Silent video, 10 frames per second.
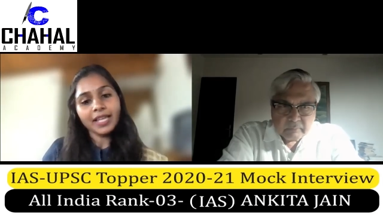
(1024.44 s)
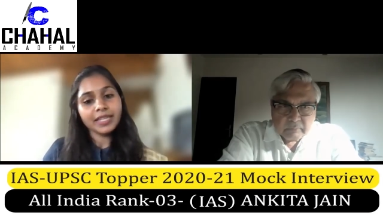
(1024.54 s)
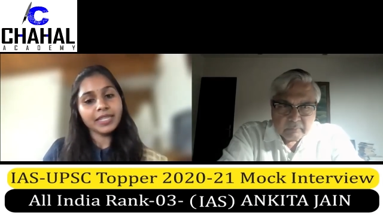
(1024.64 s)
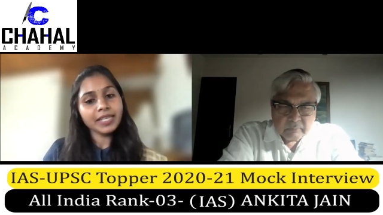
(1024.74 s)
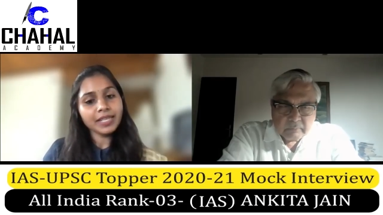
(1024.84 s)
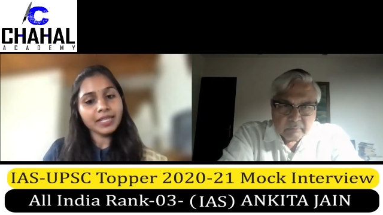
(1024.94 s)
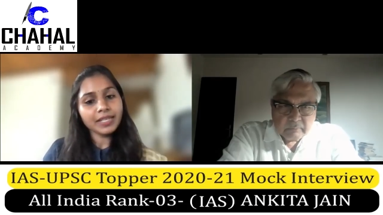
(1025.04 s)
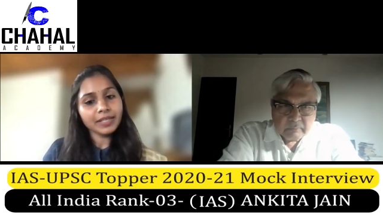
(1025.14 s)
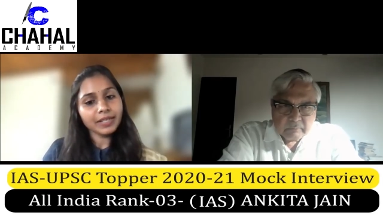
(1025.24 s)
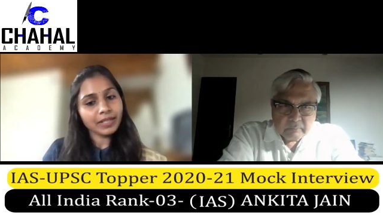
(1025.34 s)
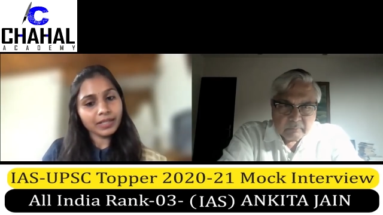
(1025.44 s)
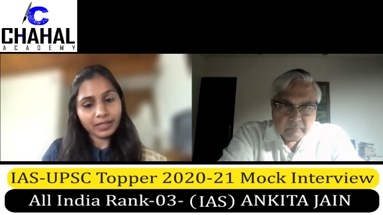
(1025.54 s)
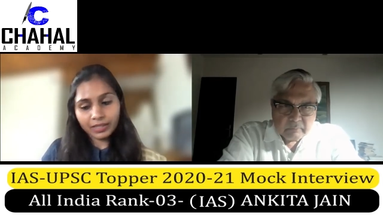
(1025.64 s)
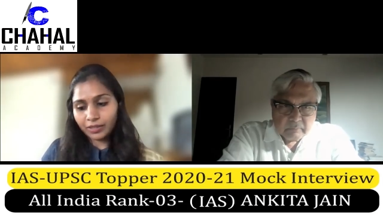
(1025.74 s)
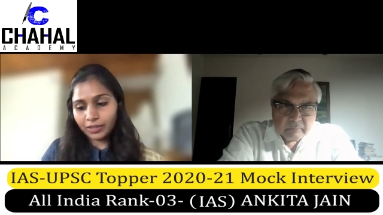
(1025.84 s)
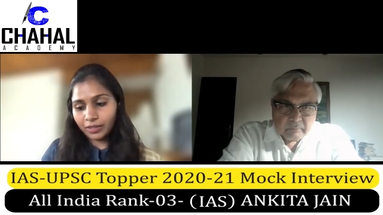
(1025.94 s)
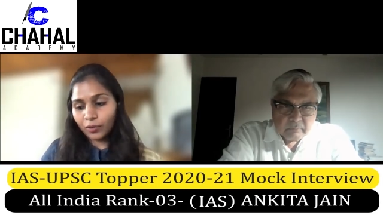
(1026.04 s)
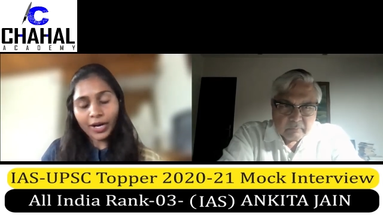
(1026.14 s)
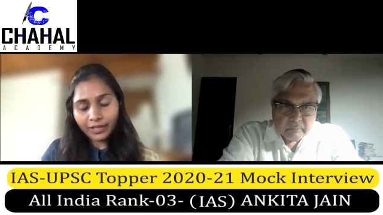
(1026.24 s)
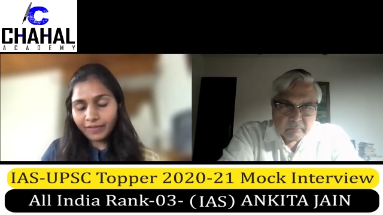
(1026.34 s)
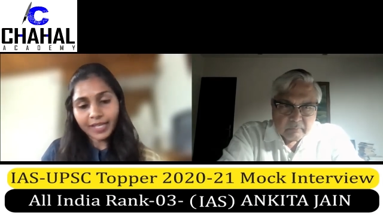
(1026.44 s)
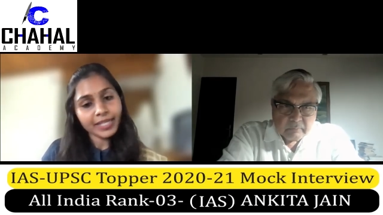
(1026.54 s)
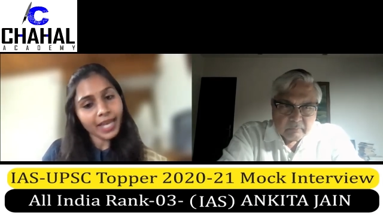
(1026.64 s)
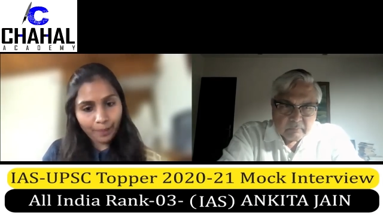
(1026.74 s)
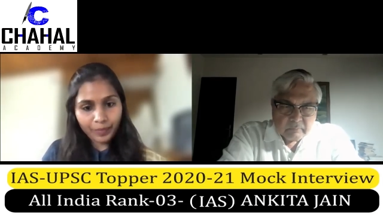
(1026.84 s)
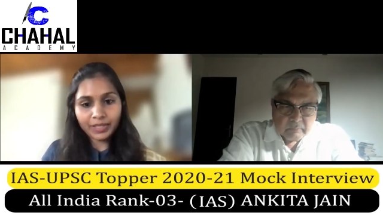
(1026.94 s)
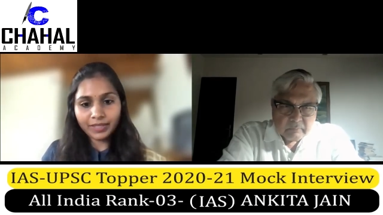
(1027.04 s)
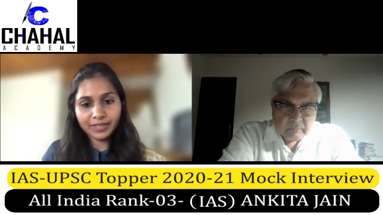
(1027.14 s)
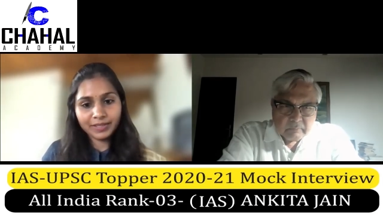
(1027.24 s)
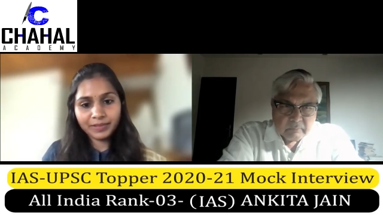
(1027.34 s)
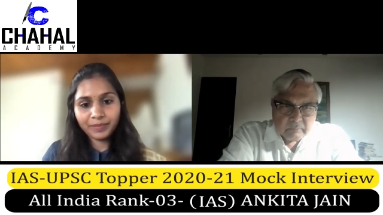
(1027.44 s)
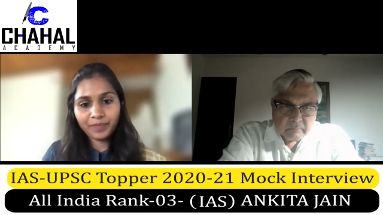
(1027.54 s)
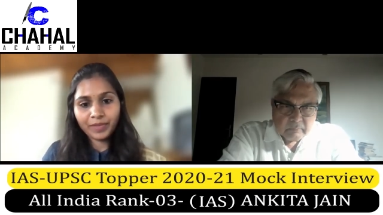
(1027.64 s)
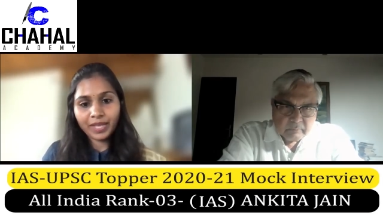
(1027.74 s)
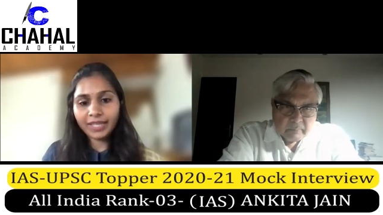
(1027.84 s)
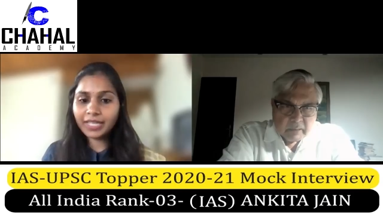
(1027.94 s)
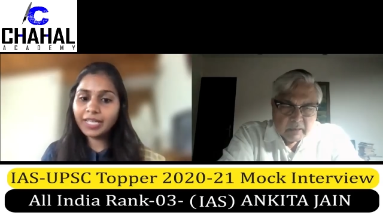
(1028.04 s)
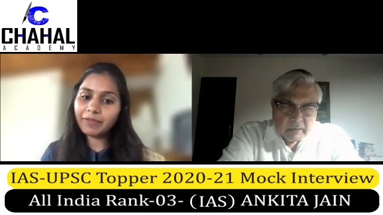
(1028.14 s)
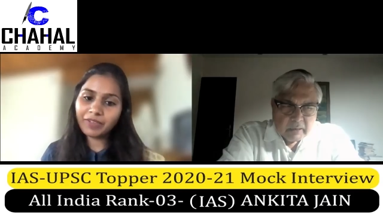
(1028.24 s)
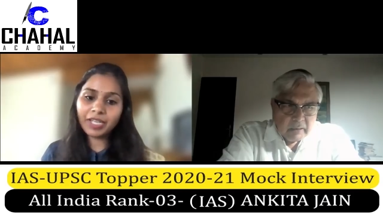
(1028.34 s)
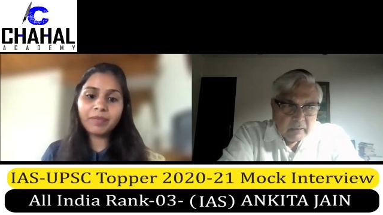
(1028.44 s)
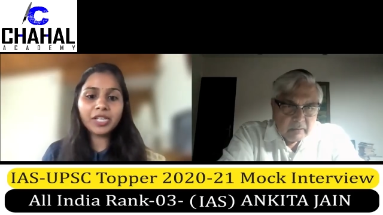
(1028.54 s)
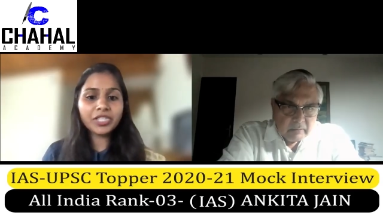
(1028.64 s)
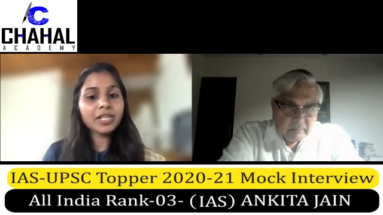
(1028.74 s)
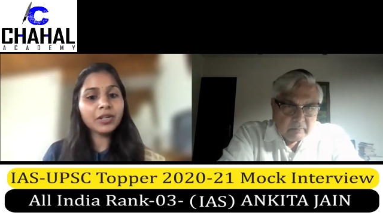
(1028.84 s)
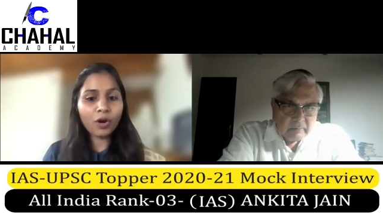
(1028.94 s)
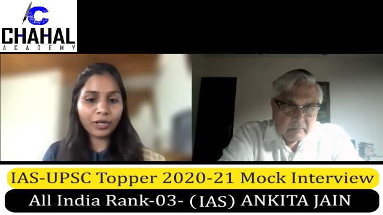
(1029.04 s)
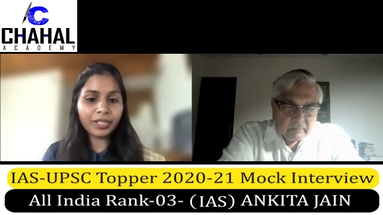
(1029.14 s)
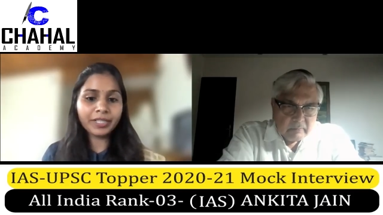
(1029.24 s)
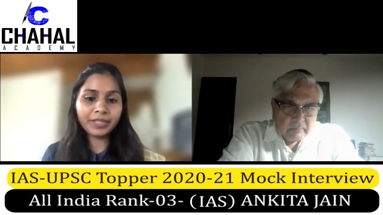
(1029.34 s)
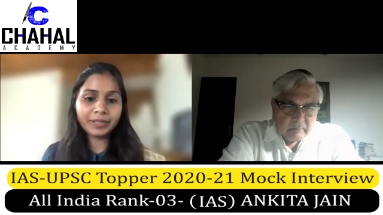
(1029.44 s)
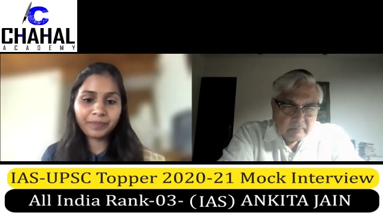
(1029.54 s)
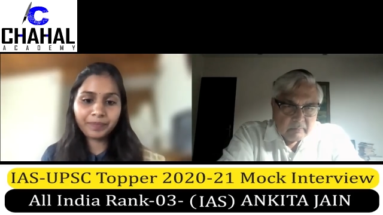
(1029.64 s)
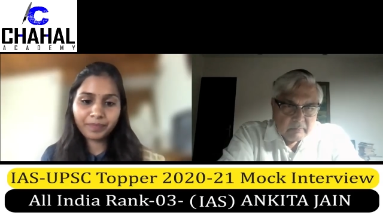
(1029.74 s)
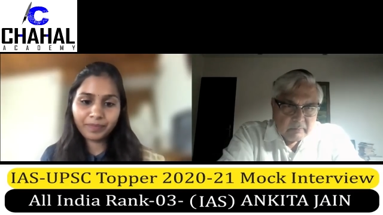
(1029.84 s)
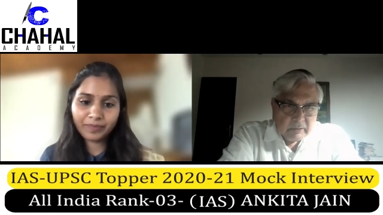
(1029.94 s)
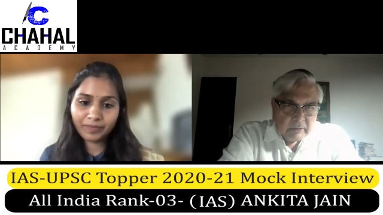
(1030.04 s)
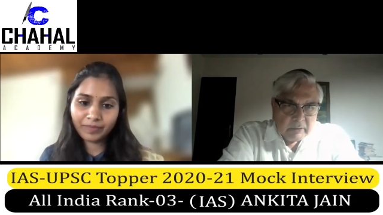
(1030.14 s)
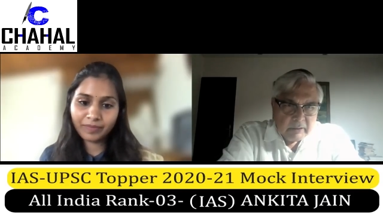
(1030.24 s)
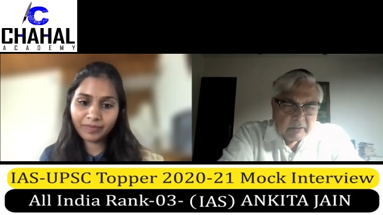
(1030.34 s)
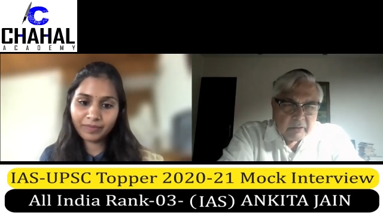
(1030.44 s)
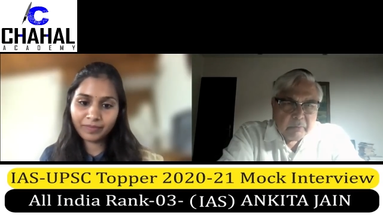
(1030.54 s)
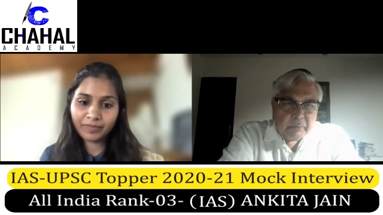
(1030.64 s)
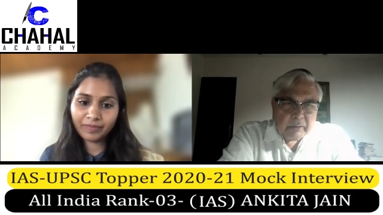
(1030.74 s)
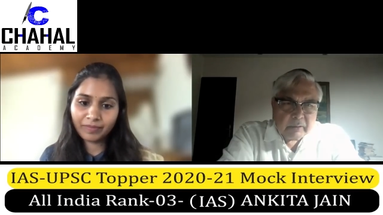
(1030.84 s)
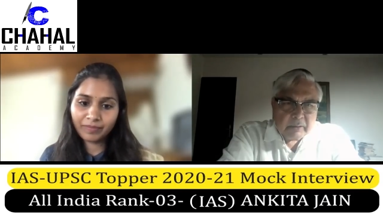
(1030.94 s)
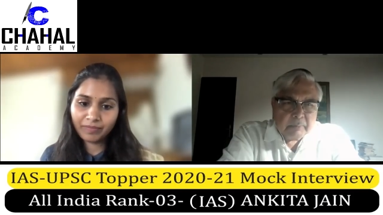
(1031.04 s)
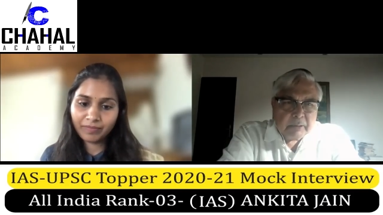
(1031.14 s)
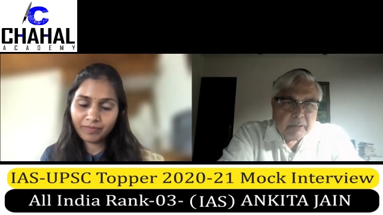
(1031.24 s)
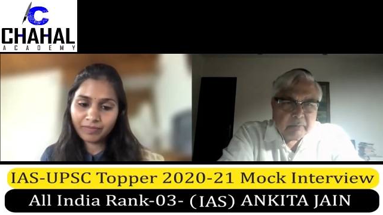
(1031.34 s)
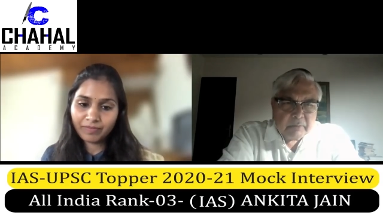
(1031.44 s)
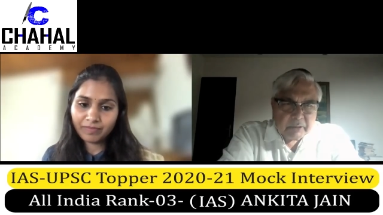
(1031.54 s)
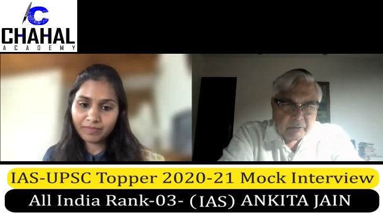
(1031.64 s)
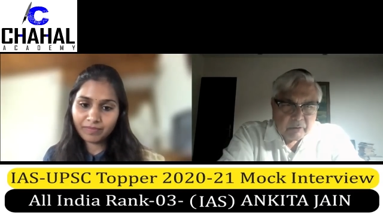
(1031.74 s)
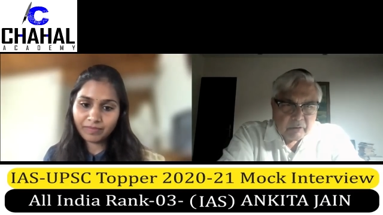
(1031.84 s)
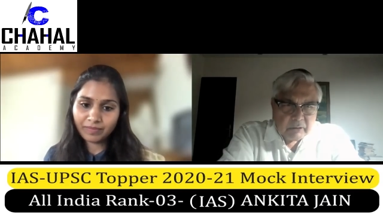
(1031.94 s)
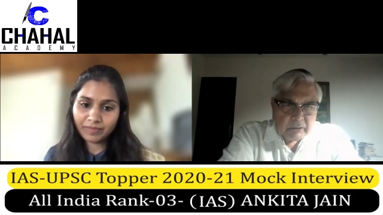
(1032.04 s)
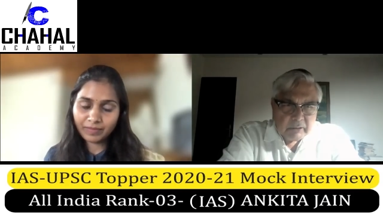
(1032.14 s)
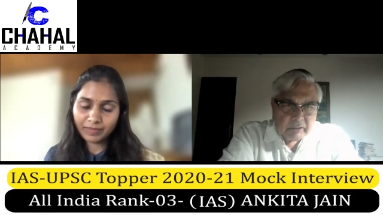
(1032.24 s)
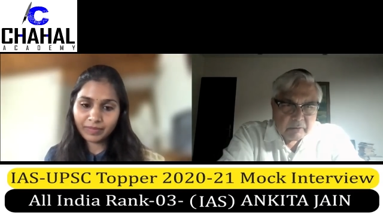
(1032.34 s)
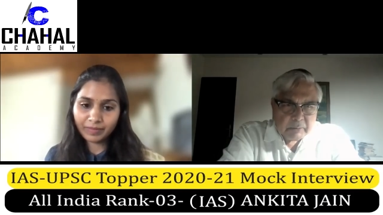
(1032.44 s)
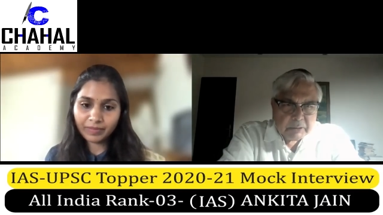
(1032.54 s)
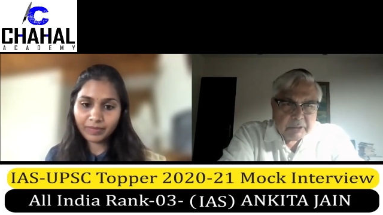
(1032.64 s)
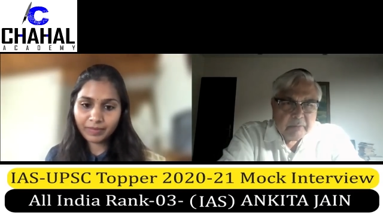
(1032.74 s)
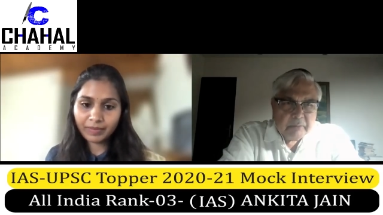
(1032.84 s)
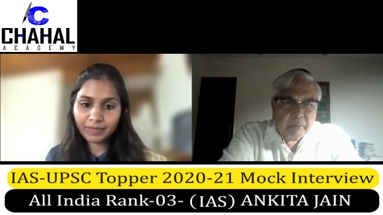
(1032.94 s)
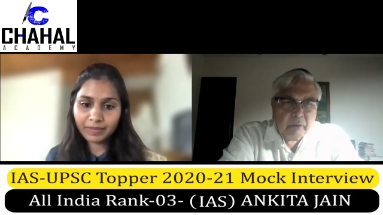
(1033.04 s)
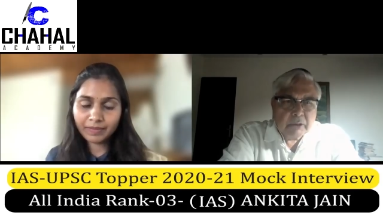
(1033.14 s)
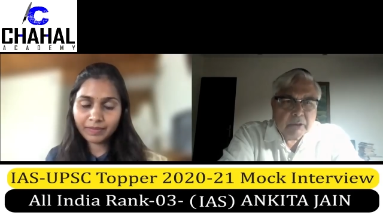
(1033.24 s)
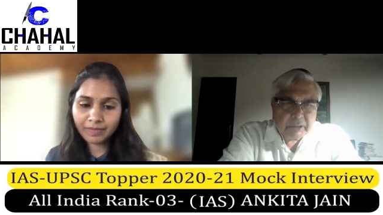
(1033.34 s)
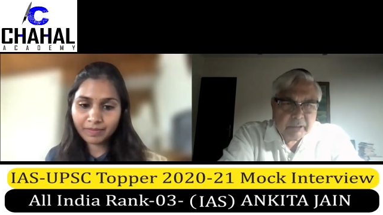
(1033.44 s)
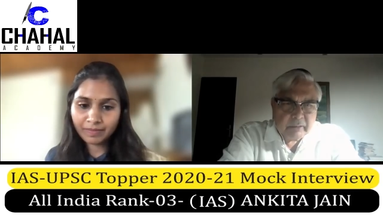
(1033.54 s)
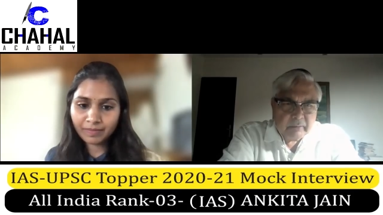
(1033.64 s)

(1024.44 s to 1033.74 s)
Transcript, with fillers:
Speaker 1: the quantify the happiness and then we can measure and audit it
Speaker 2: in the era of disruptive technology especially blockchain